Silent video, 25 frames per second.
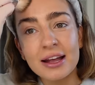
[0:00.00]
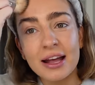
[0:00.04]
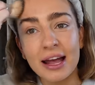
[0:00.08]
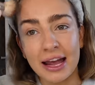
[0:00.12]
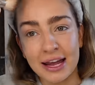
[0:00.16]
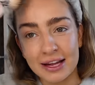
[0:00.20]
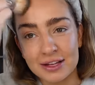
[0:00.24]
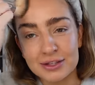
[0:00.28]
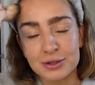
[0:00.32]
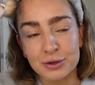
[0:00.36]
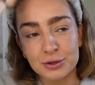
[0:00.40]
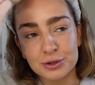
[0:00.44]

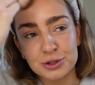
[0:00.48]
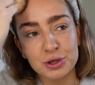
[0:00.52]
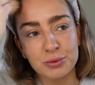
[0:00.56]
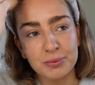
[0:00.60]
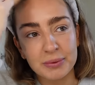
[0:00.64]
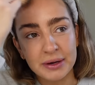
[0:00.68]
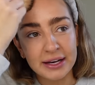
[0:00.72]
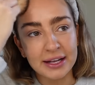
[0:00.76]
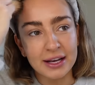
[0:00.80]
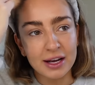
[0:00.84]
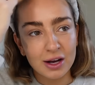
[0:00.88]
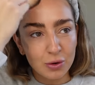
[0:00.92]
and social
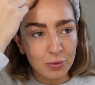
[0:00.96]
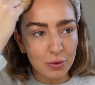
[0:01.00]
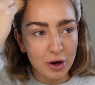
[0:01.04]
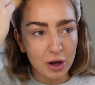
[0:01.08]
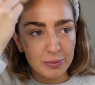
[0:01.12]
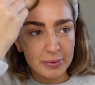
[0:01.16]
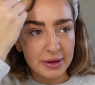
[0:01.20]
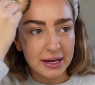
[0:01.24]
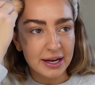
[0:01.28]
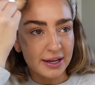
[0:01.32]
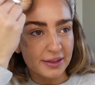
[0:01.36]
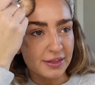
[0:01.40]
media
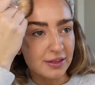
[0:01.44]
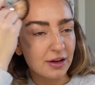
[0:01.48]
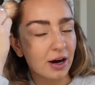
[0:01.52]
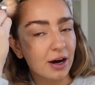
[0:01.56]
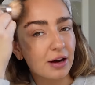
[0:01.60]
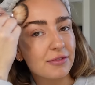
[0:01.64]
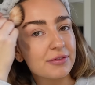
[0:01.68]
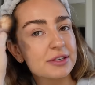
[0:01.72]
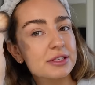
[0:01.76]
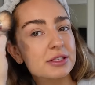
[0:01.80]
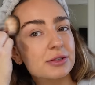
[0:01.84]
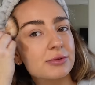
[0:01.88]
while being in the
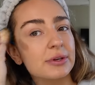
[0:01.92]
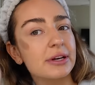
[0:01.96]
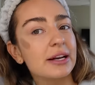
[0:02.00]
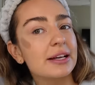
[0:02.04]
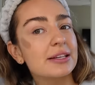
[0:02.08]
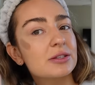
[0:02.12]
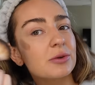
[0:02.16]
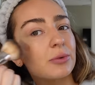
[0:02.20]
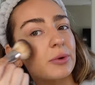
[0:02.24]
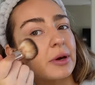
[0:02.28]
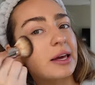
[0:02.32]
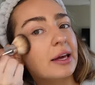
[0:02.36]
office three
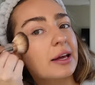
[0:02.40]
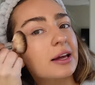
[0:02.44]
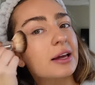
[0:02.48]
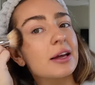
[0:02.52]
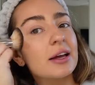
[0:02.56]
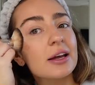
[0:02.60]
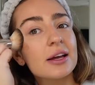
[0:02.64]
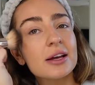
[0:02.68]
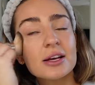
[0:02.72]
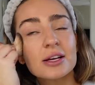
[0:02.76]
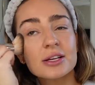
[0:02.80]
days a week.